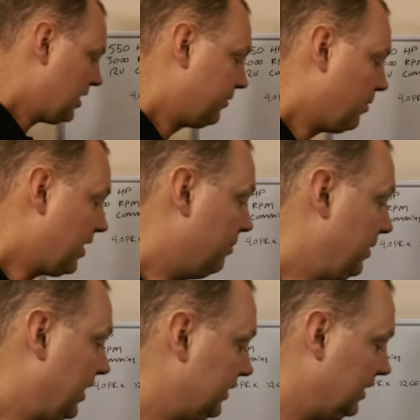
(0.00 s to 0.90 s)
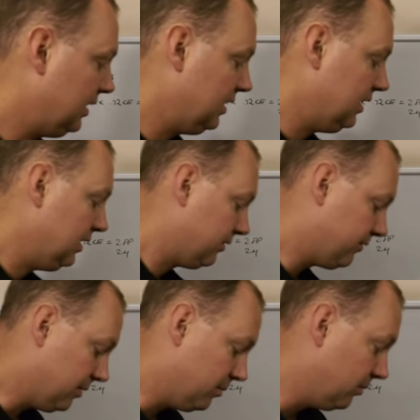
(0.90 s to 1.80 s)
us off quite a bit
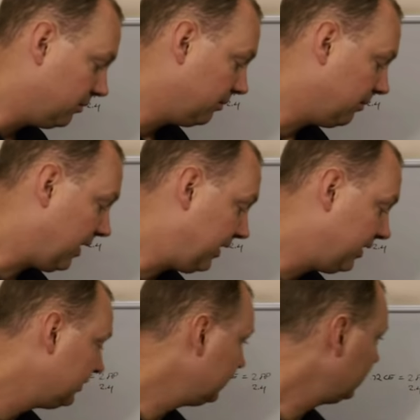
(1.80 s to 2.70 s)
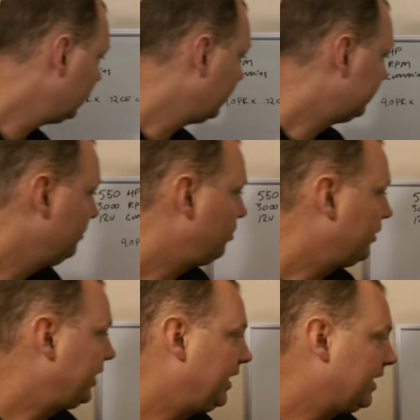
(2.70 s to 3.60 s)
from my uh,
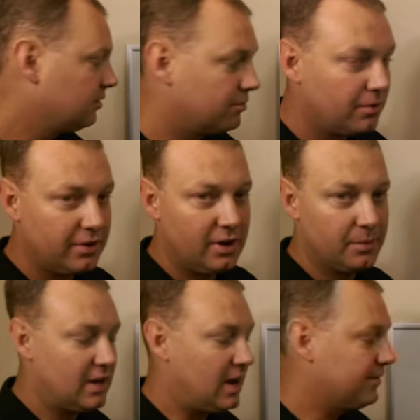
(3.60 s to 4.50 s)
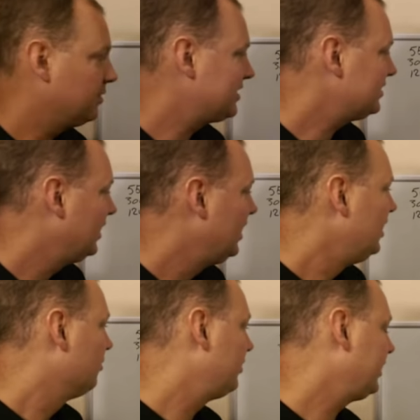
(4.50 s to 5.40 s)
2.88. That's going to throw the numbers off. So as I was
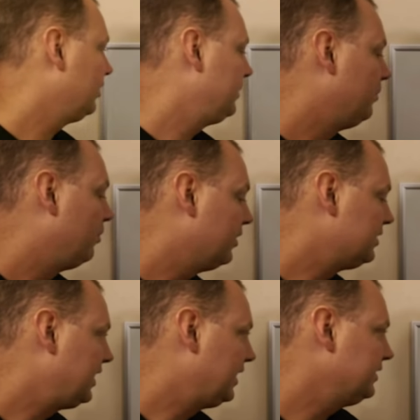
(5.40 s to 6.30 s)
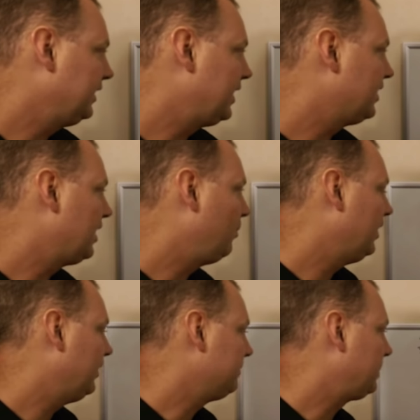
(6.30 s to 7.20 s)
running a little bit more intensely, I thought,
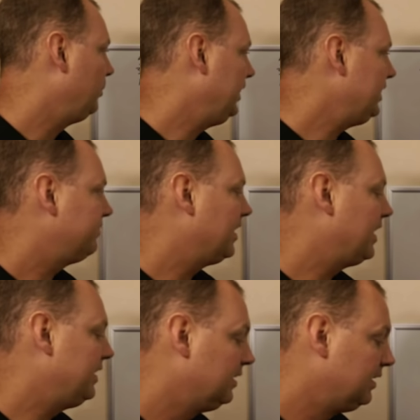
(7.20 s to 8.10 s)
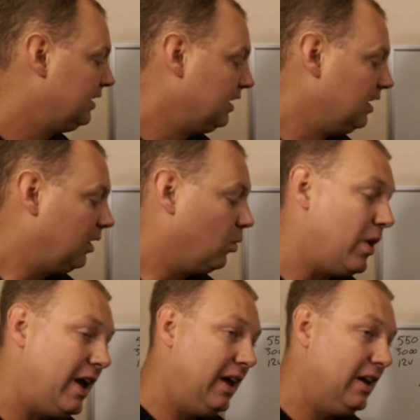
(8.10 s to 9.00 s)
well, we need to find a
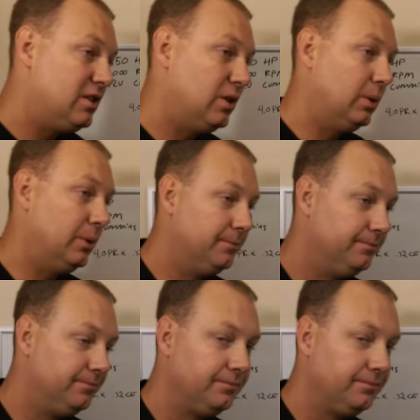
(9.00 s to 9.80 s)
way to